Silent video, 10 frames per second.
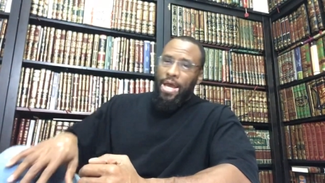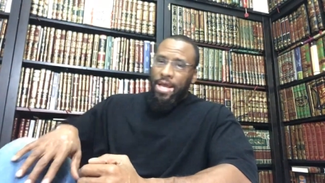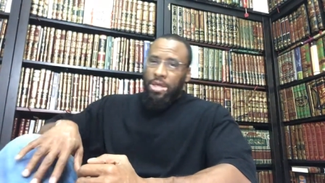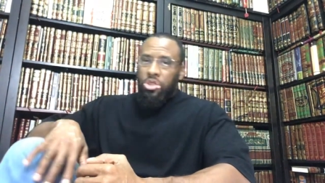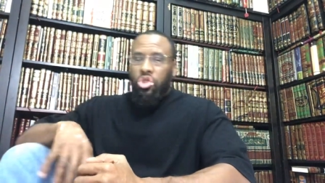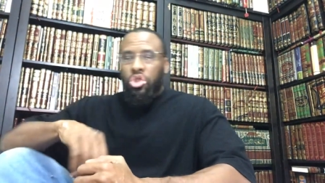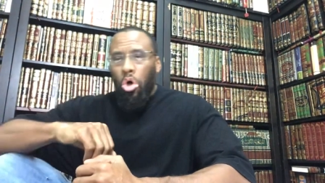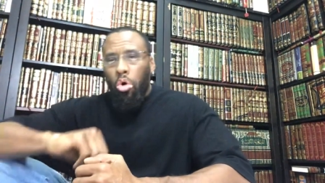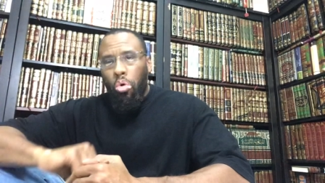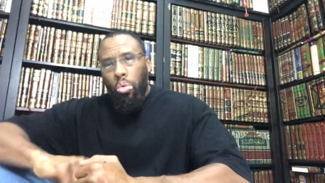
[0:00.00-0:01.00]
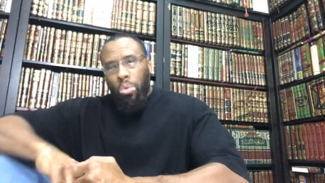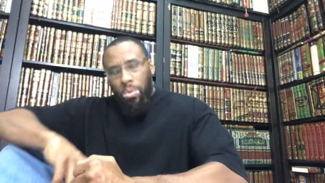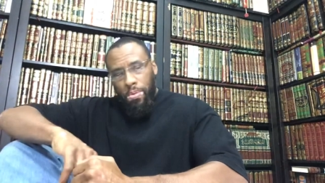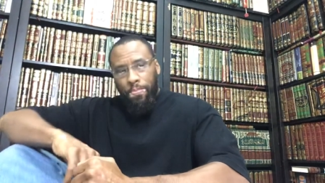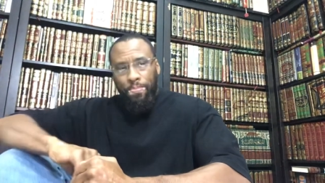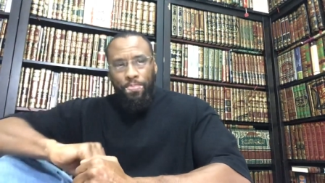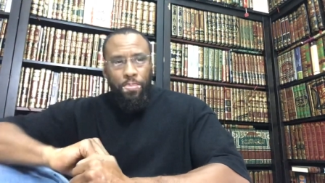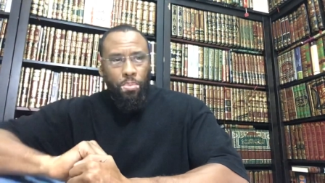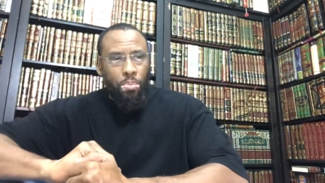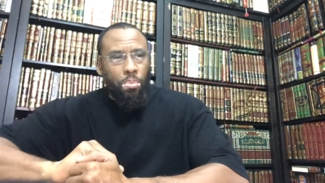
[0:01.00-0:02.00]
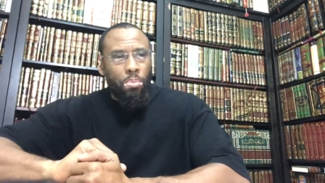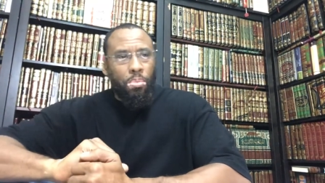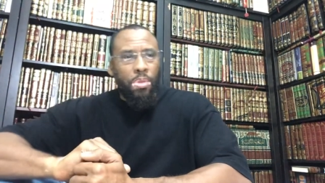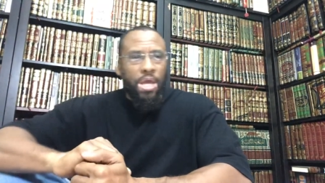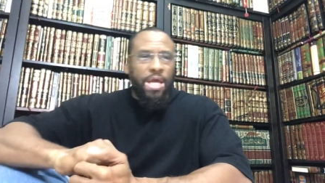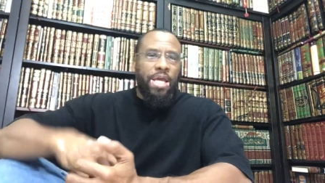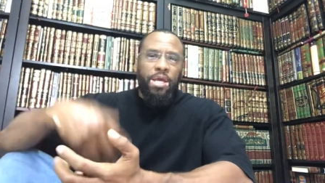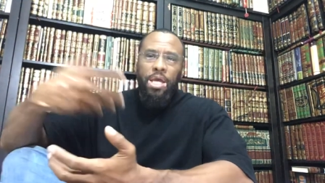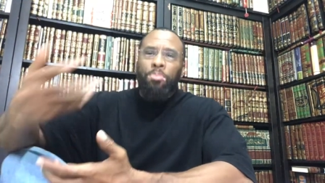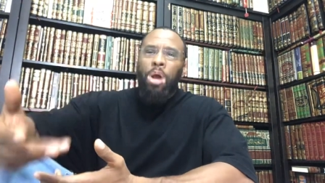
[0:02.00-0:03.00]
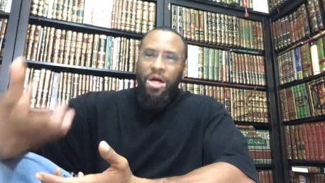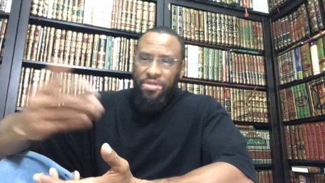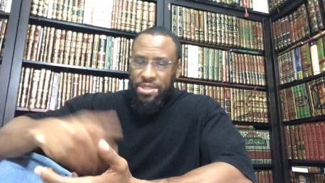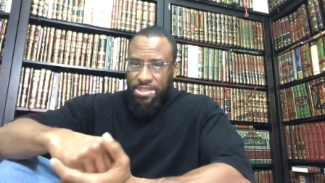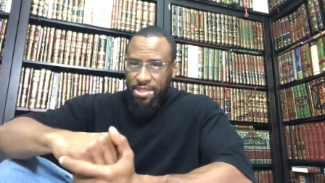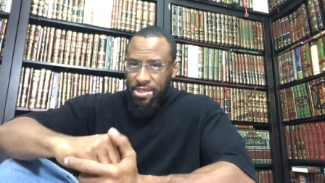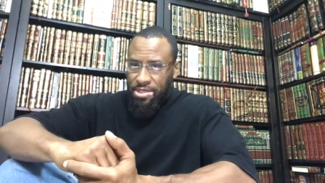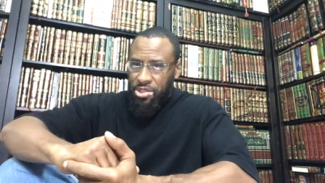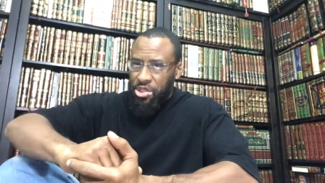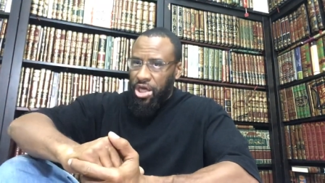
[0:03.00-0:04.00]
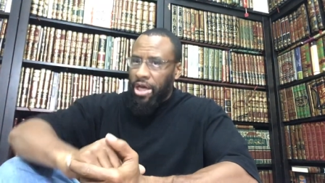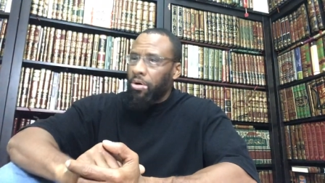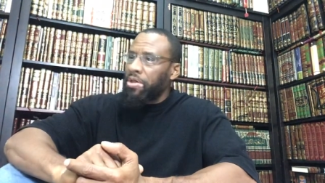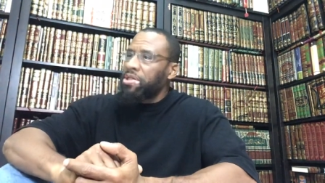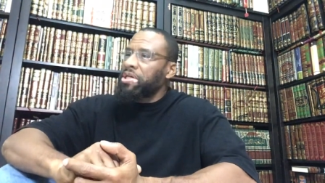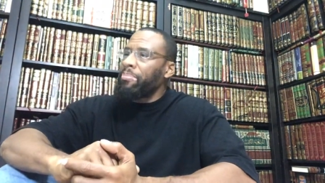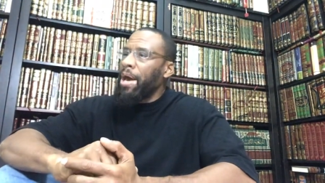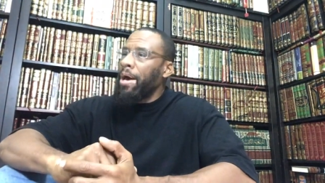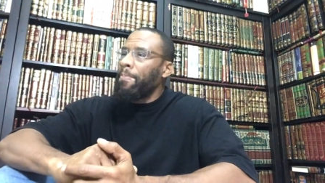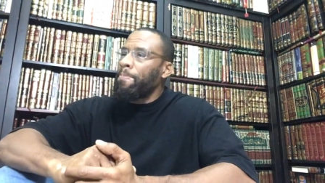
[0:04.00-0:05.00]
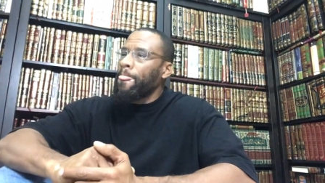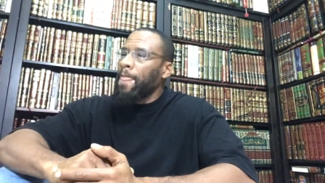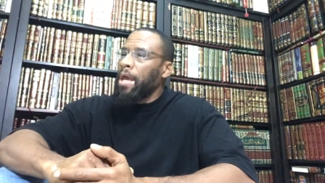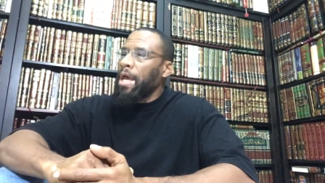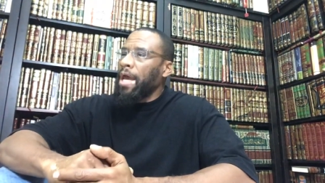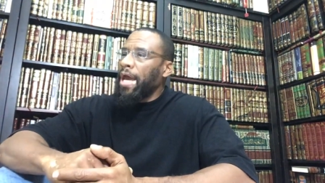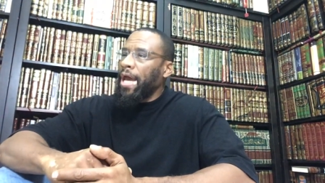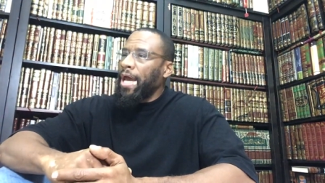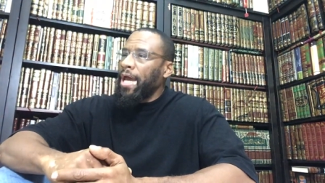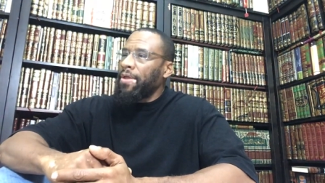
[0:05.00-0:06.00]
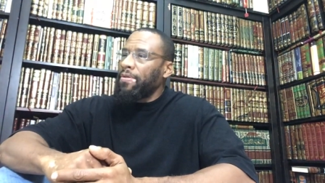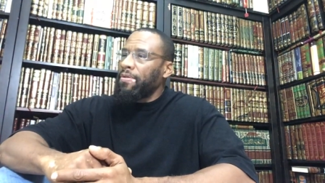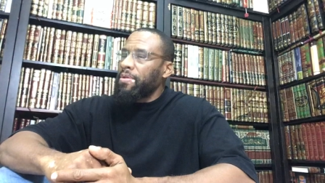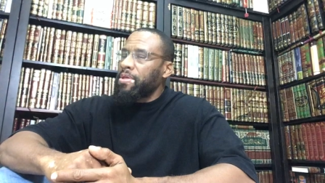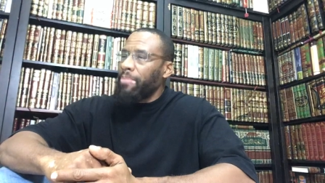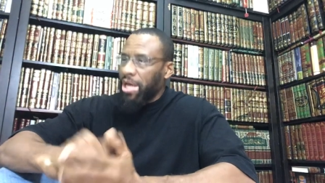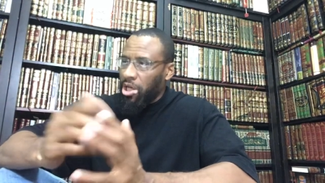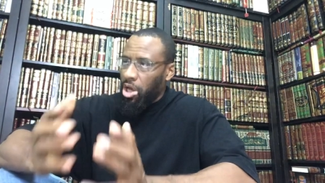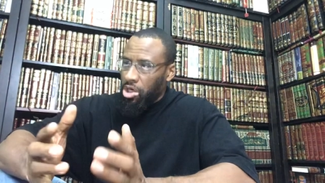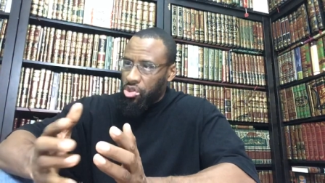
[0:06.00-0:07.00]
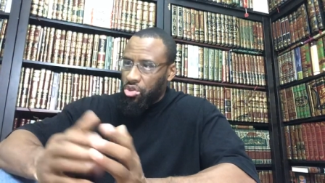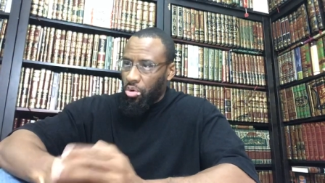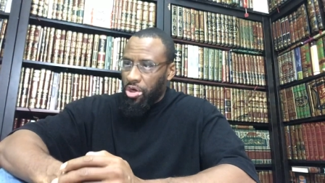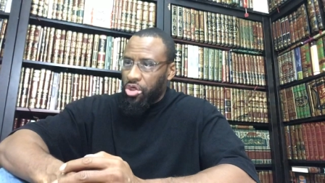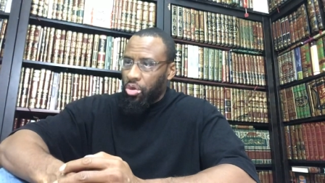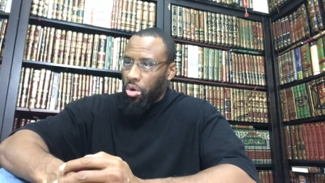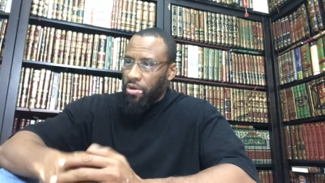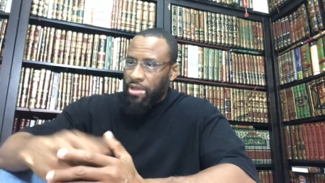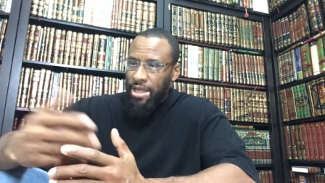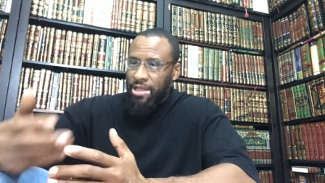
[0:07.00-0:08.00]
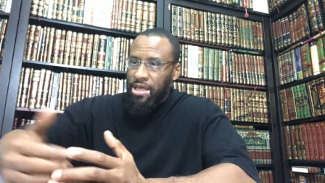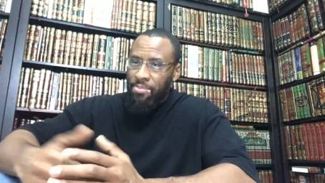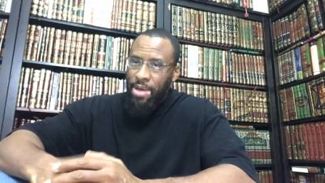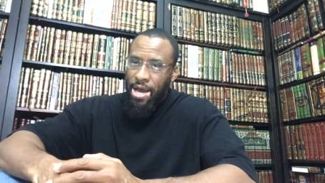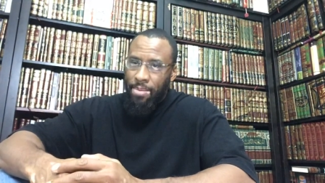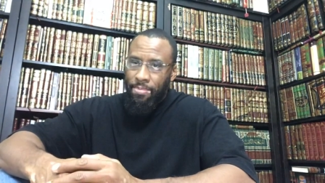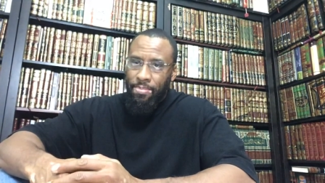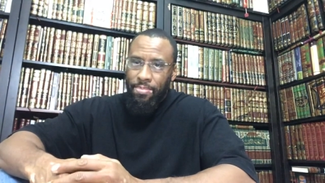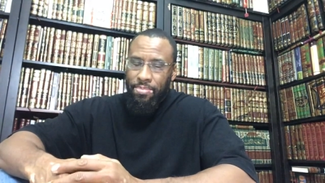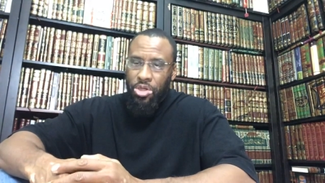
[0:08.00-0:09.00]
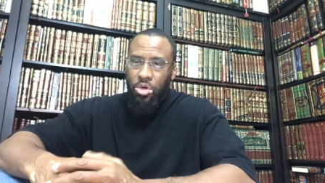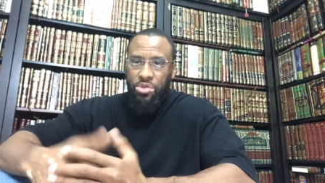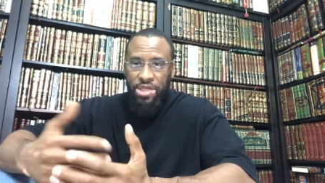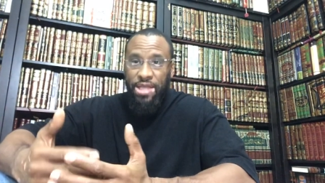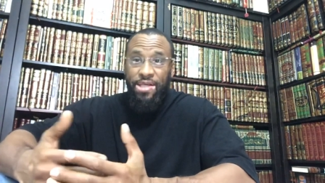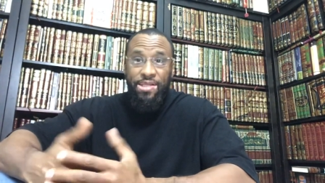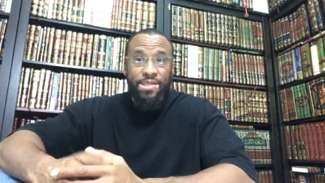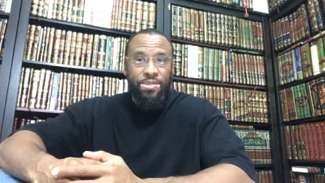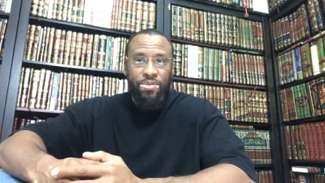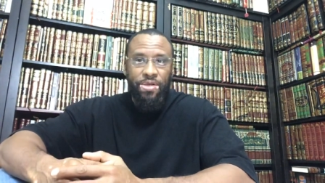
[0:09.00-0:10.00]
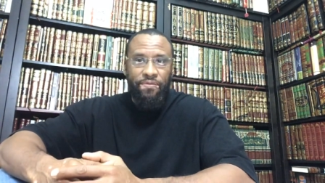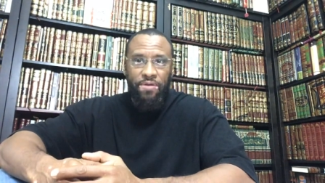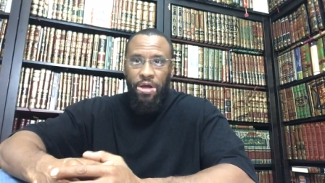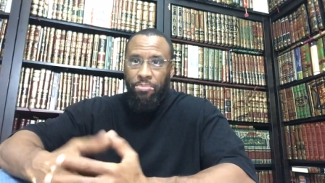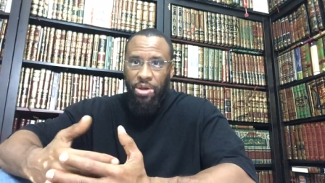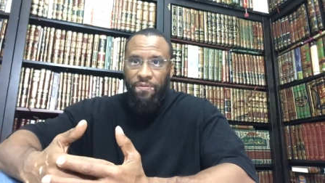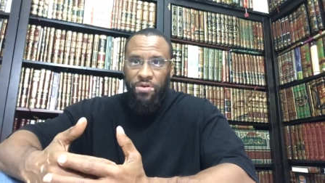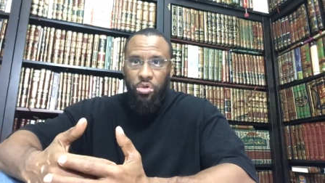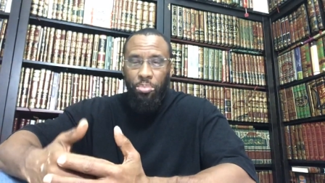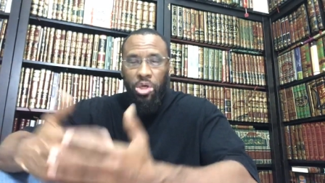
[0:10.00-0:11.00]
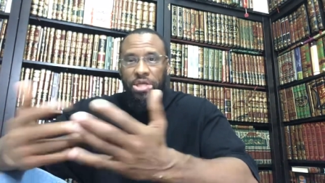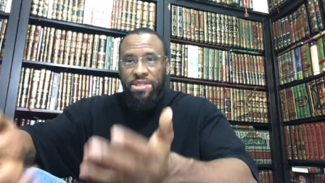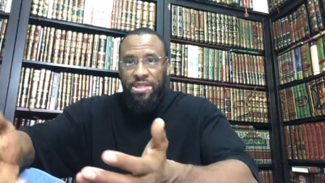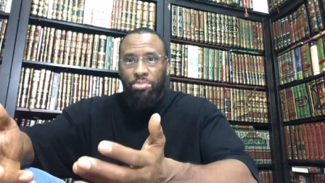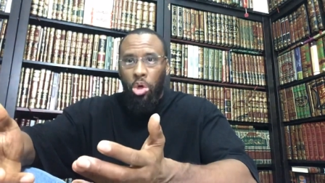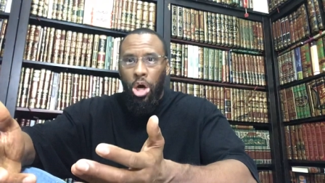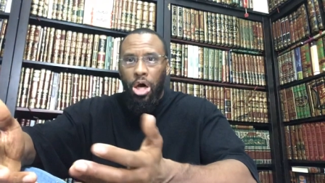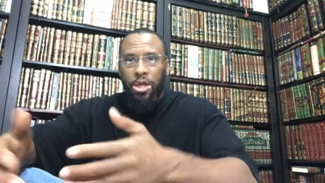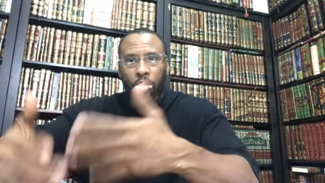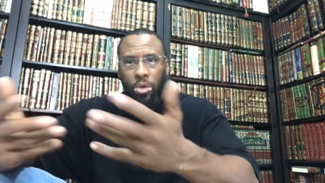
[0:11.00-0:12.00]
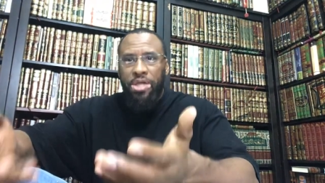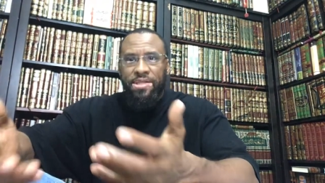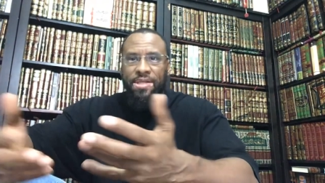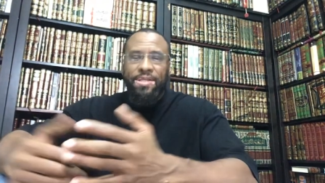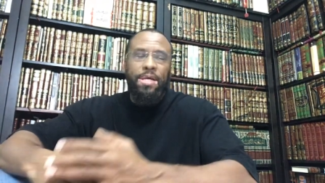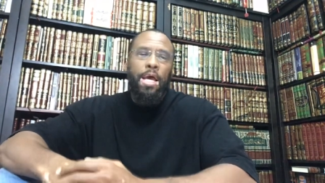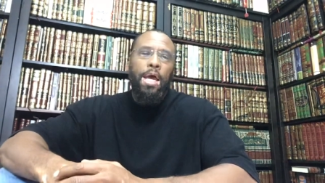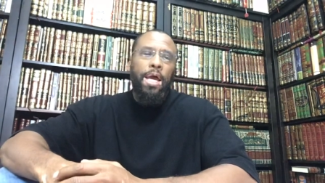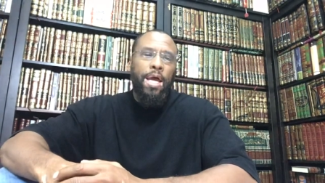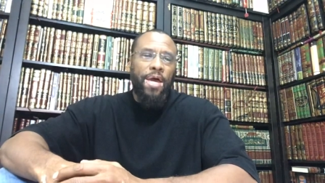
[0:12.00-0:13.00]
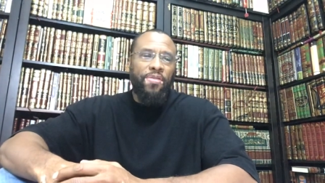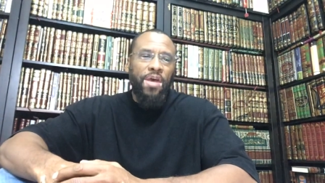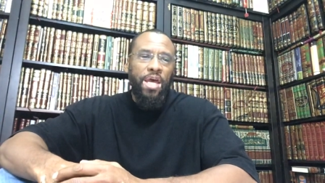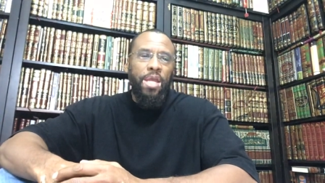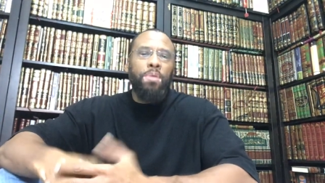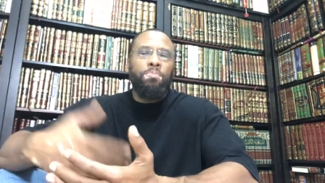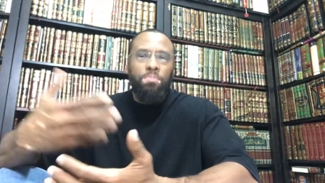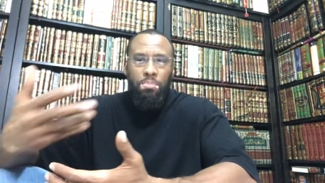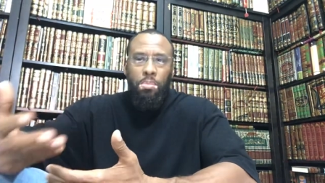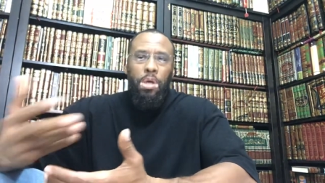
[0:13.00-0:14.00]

And so he, he brought this to this sheikh or this imam, and to make a long story short, that the imam, you know, said that this was a very beneficial book. Is this Bukhari? What is this? And then